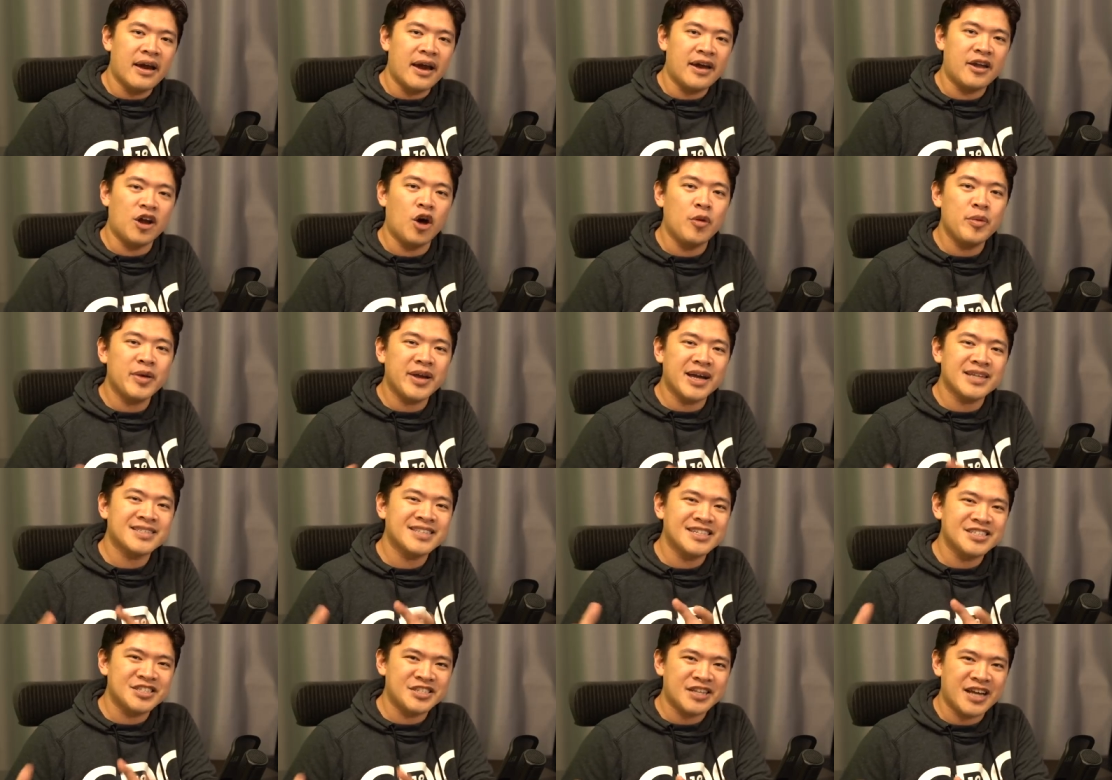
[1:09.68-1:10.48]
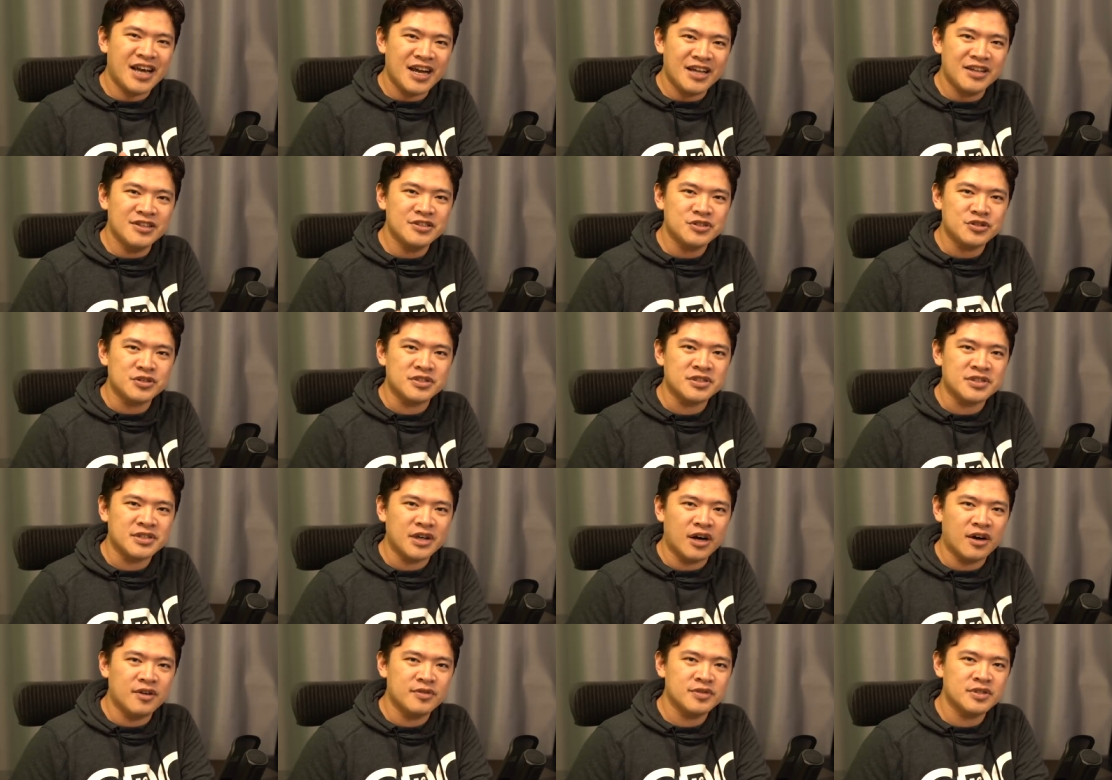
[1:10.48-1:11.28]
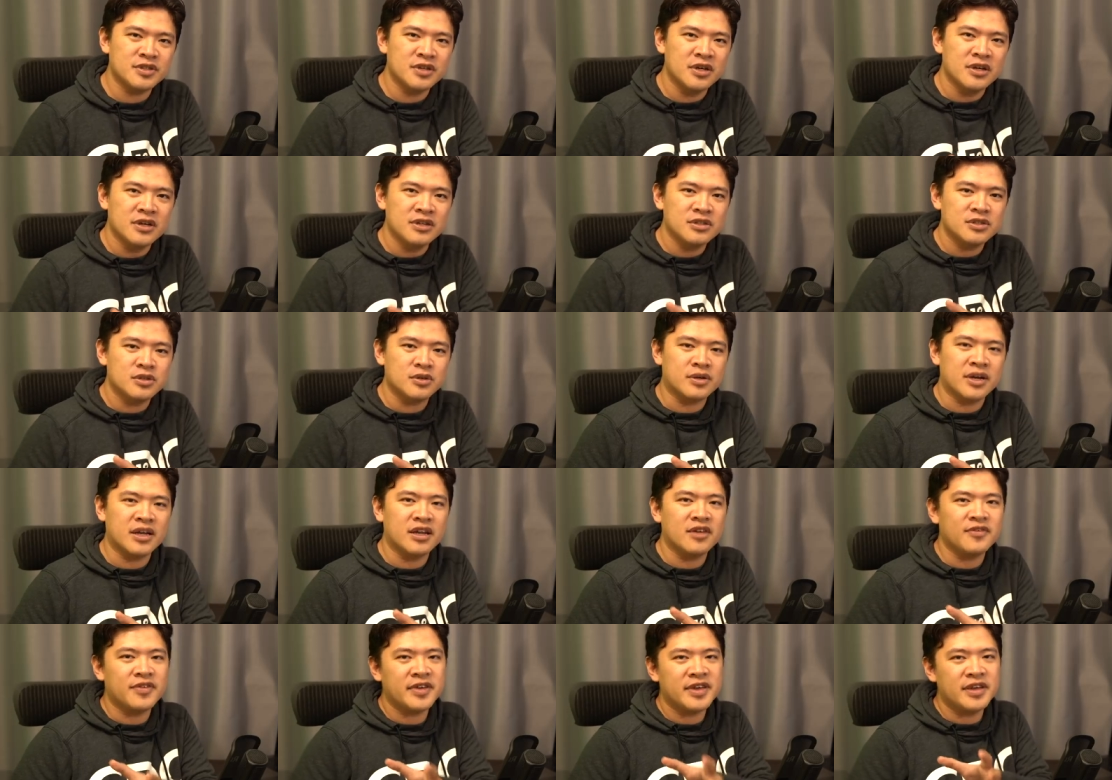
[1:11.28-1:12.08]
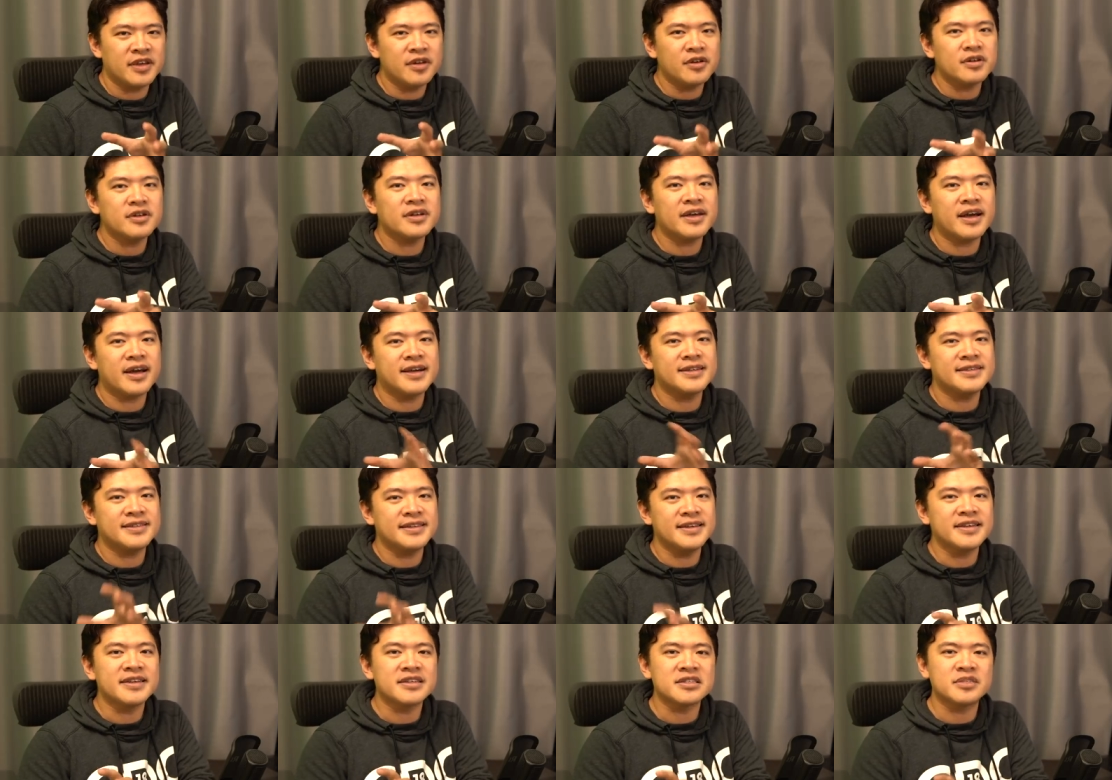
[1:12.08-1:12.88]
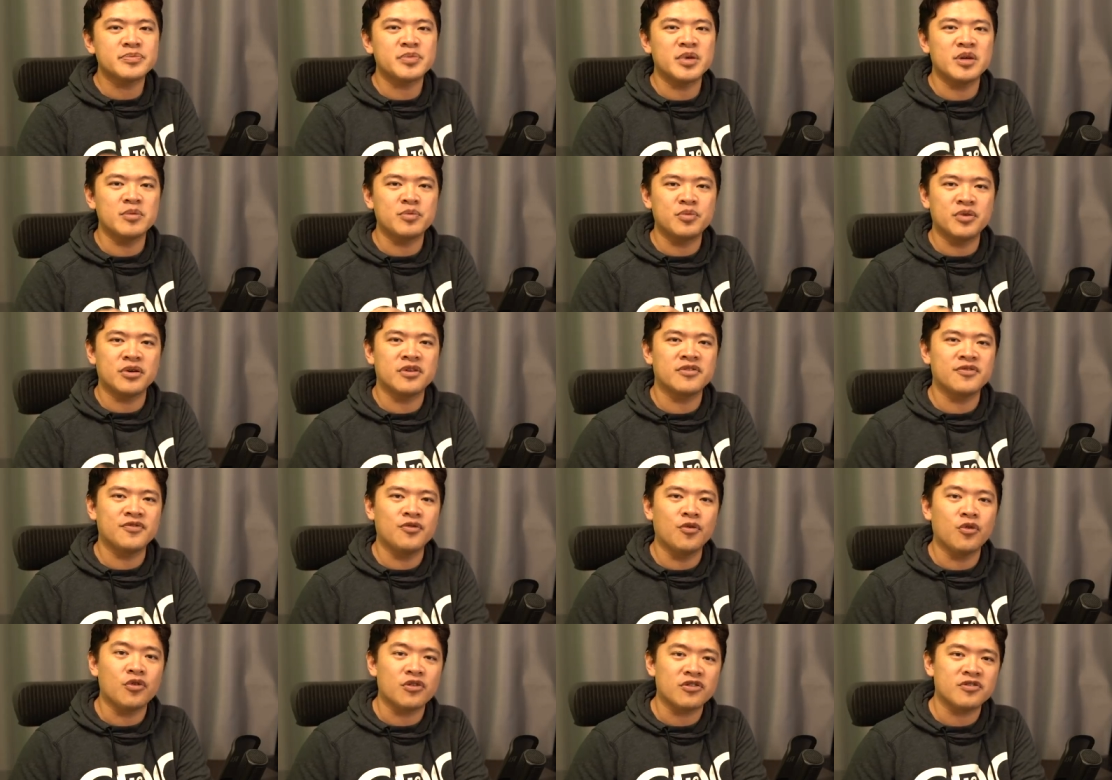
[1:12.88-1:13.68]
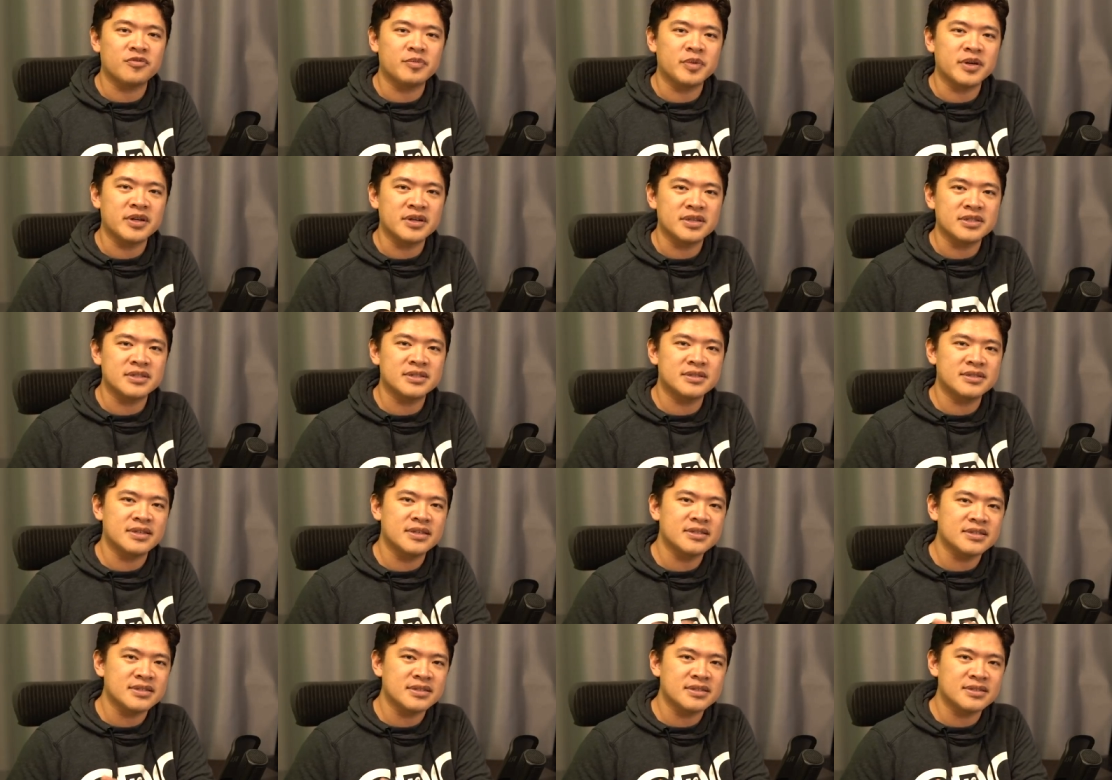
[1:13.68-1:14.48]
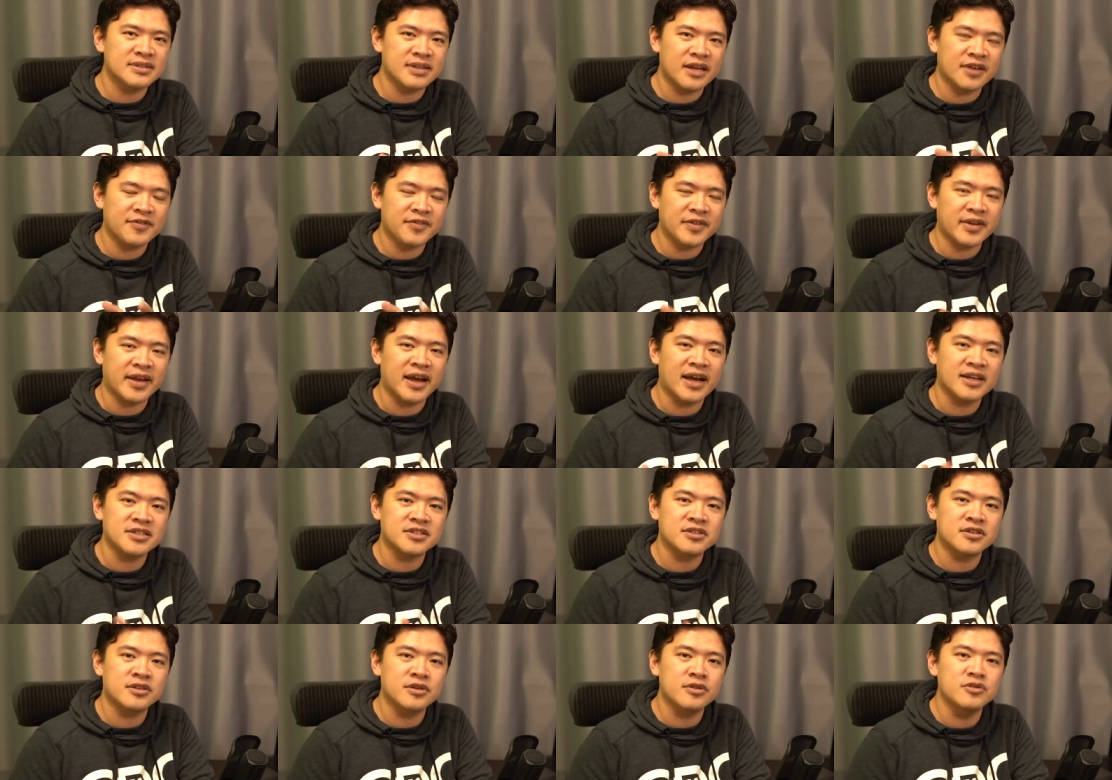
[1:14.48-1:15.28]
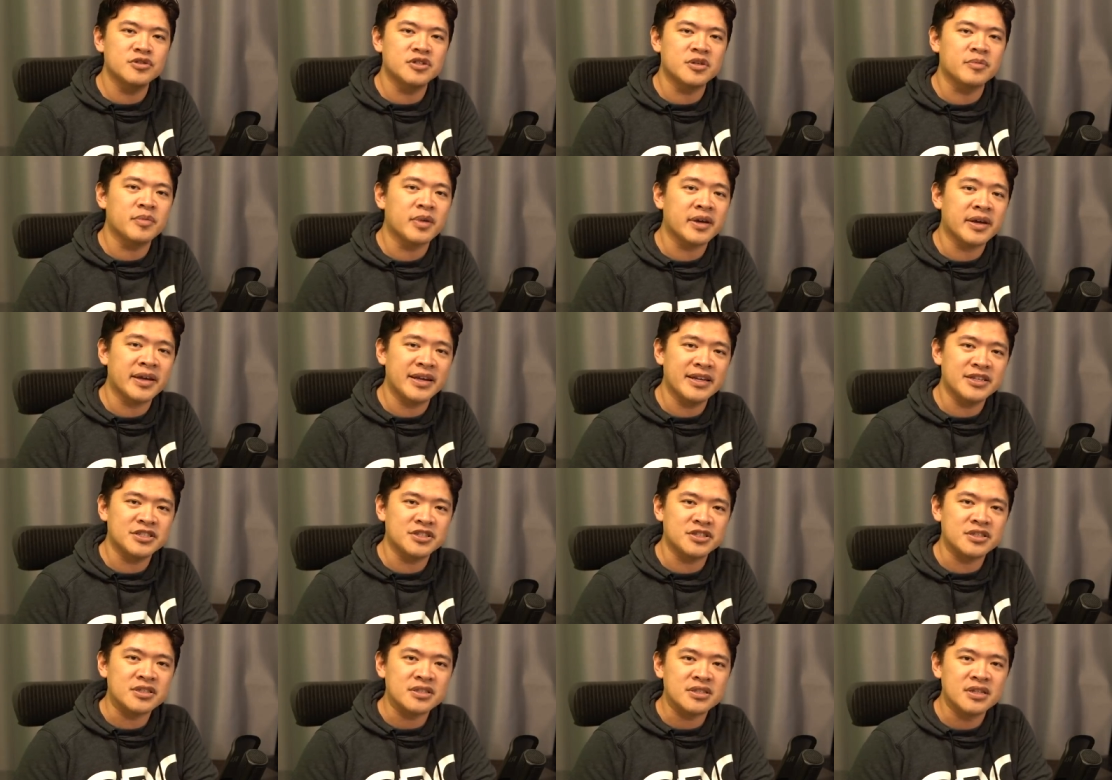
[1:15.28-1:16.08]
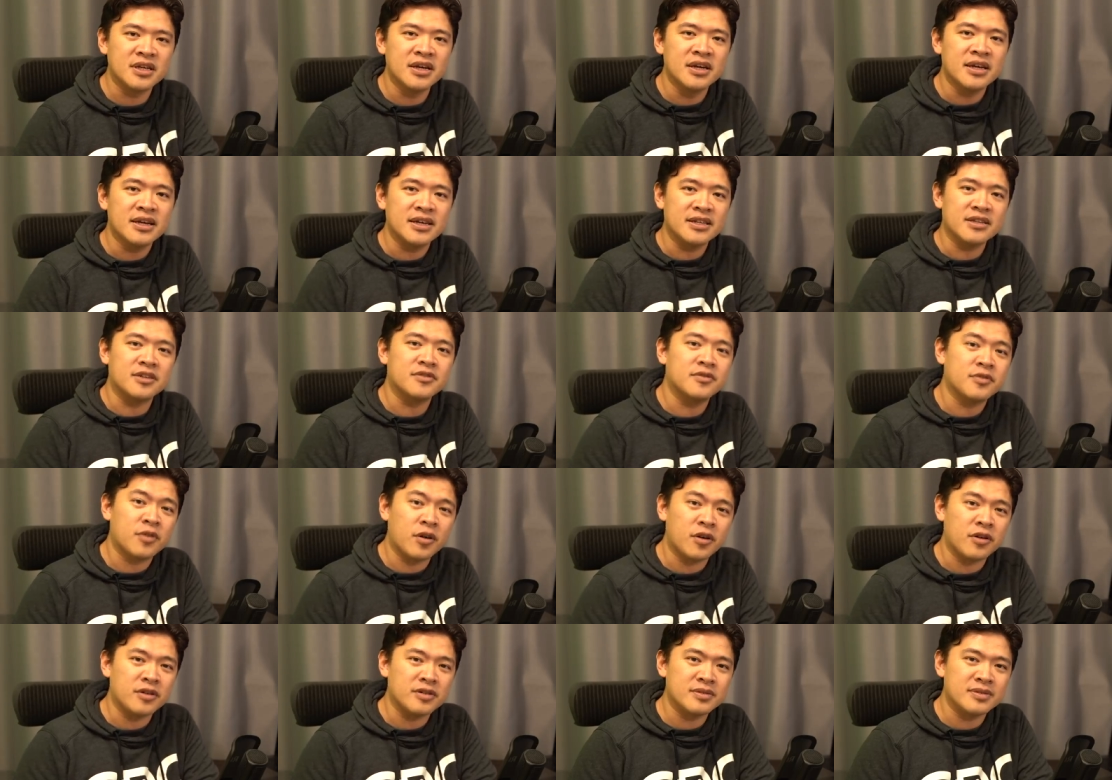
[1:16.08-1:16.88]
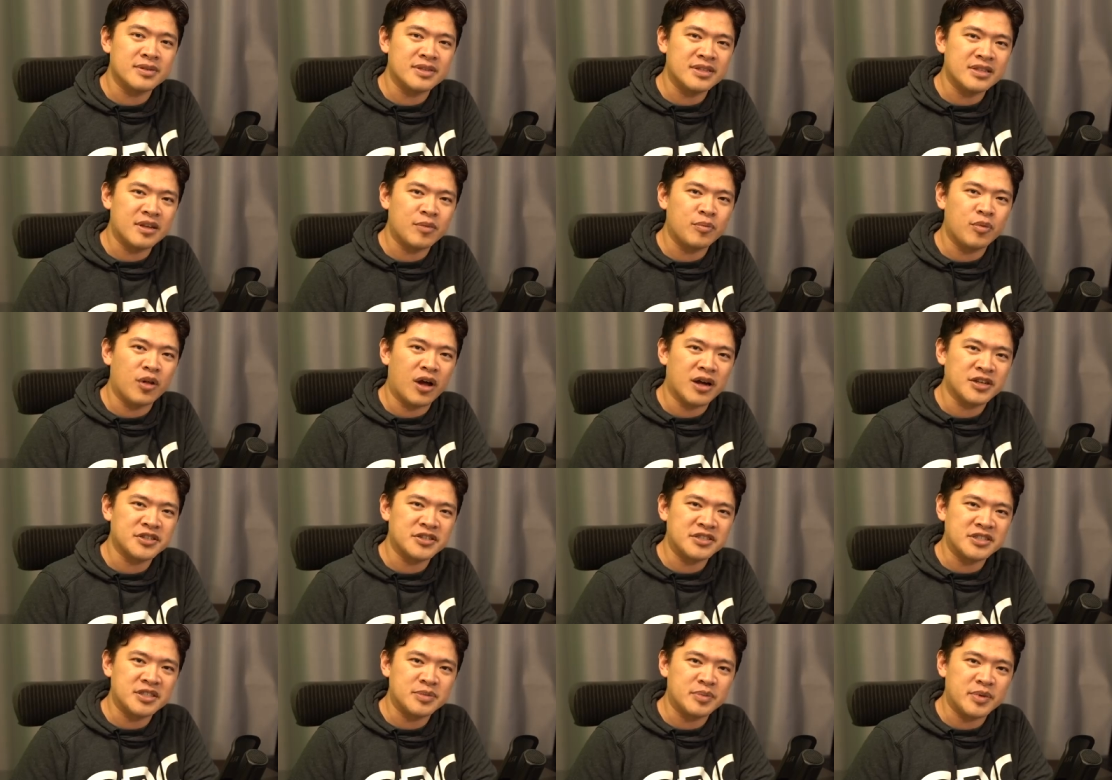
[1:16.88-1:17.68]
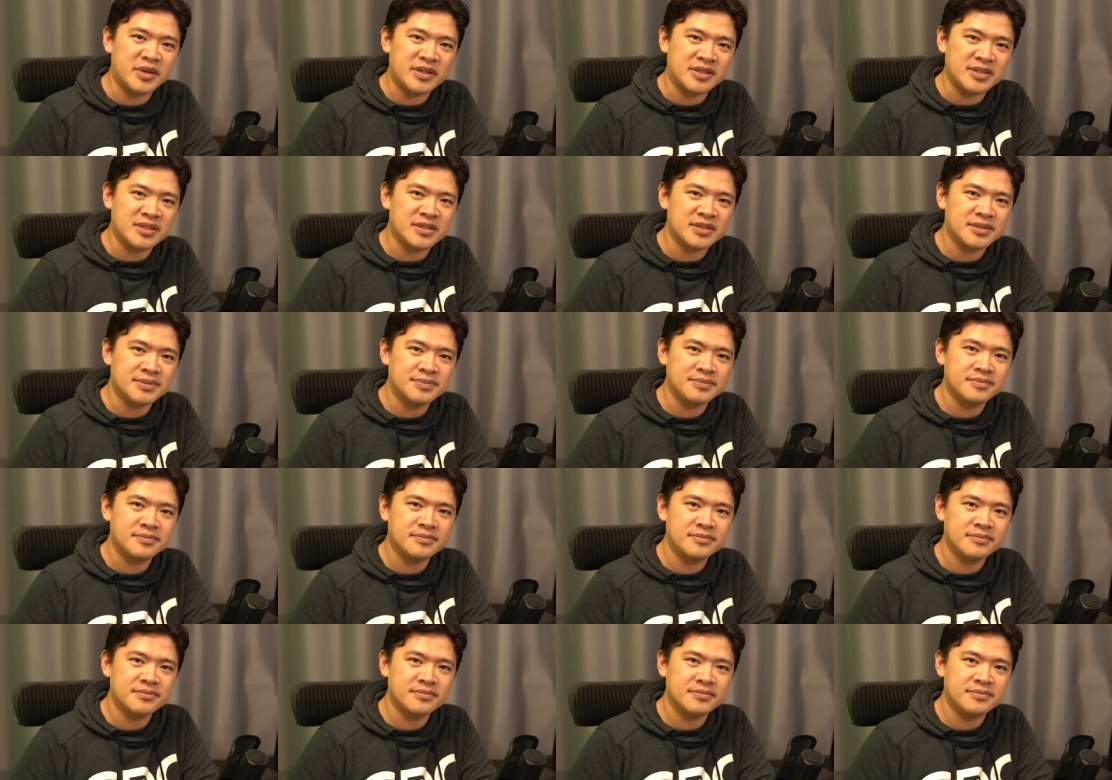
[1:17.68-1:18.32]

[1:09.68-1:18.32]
I hope you guys can challenge yourselves to kind of hear the ideas being put forth, because this definitely has huge implications in the current in the blockchain space.